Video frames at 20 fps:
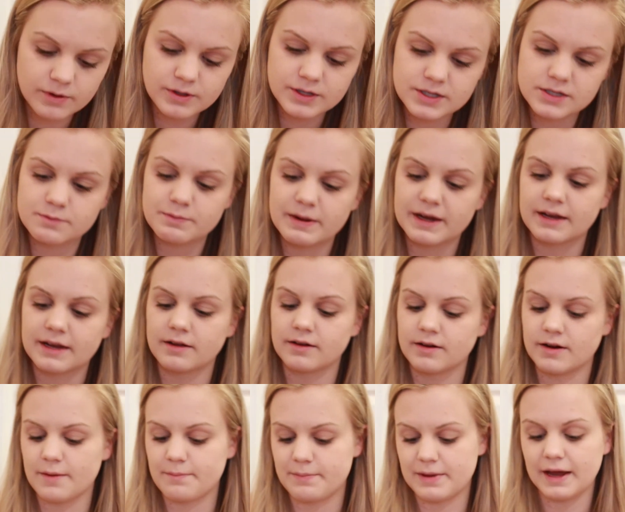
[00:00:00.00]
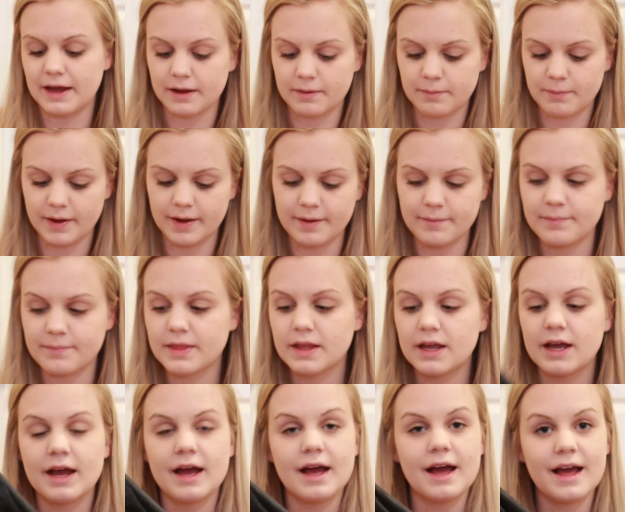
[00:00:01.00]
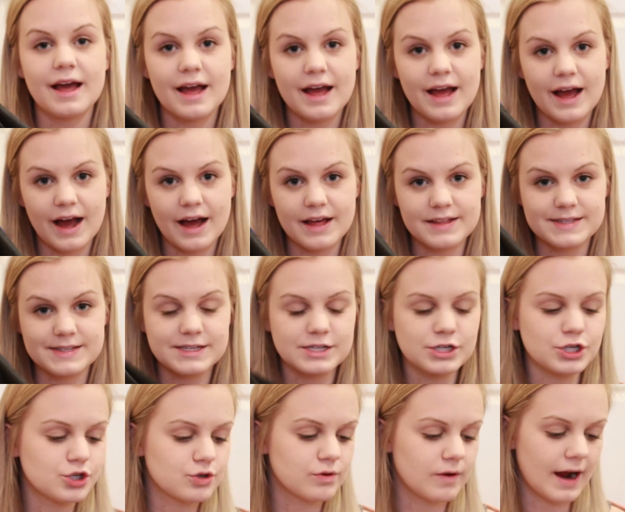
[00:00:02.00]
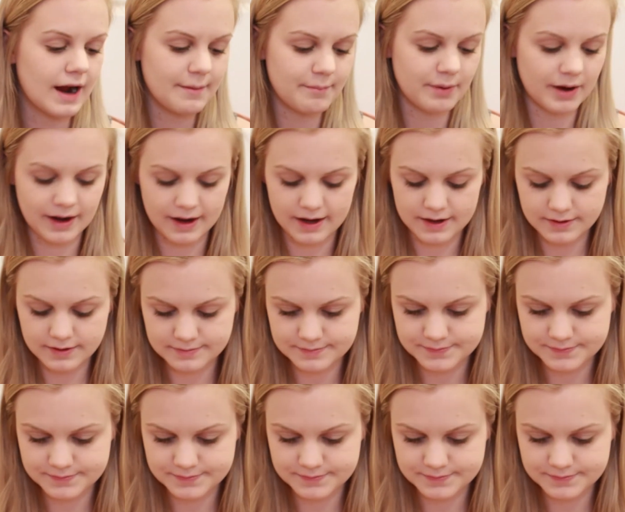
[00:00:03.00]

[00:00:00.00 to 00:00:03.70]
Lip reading: this is big, not big, but this is a tripod